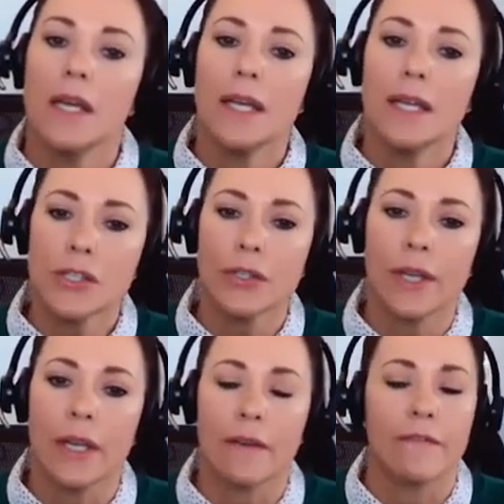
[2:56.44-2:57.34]

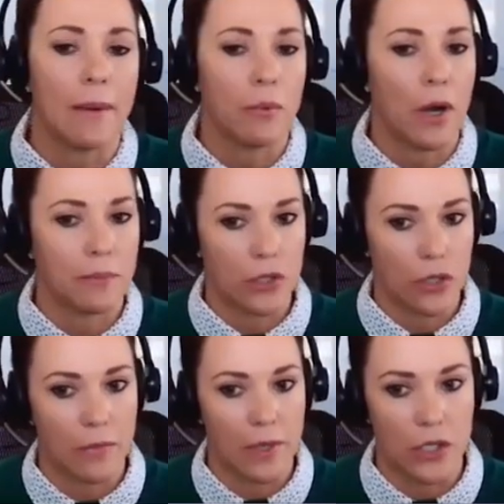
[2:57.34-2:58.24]
Initially, fiber optic
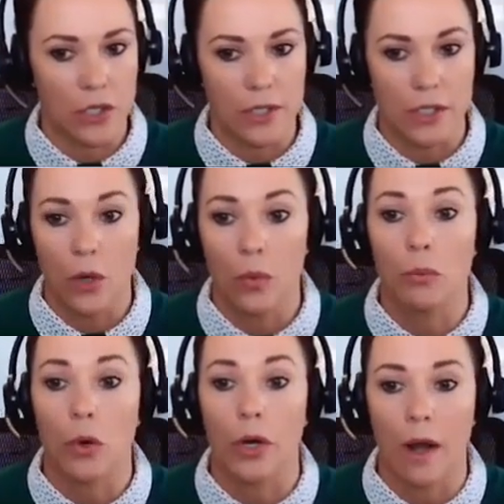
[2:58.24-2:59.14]
terminations were
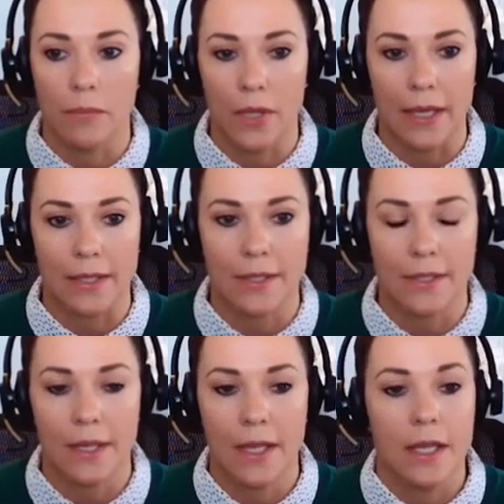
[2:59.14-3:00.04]
more complex.
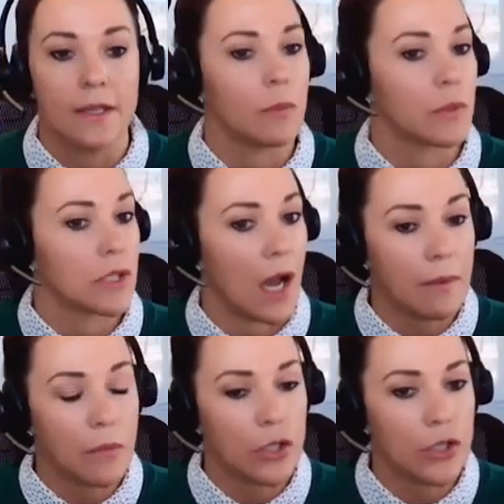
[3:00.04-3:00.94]
They were
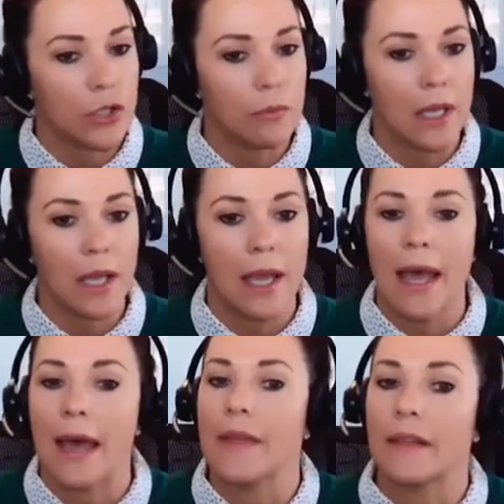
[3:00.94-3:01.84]
time consuming
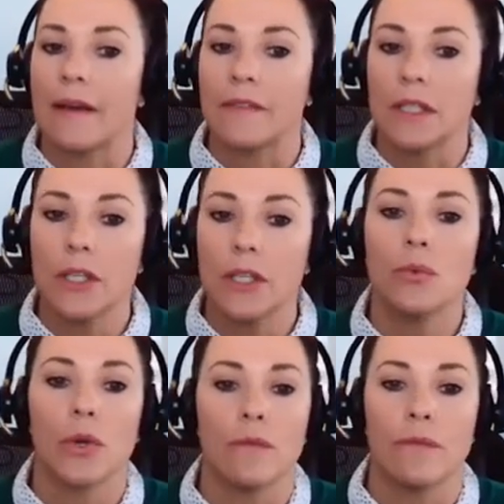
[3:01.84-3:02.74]
and they left little
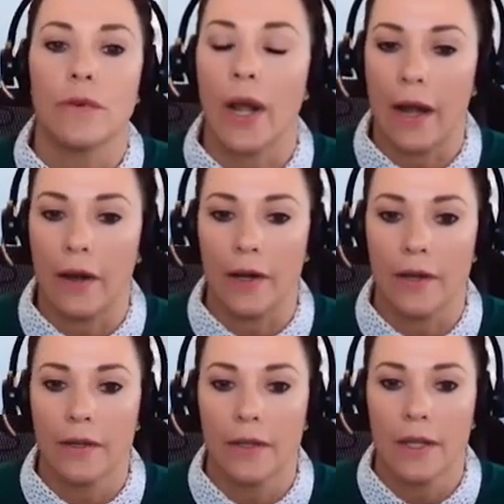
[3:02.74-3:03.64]
room for
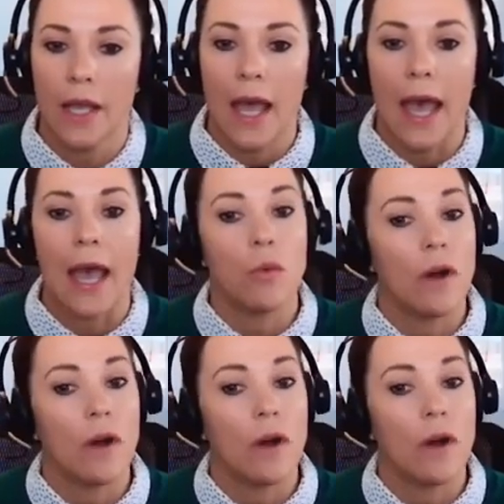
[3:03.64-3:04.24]
error. And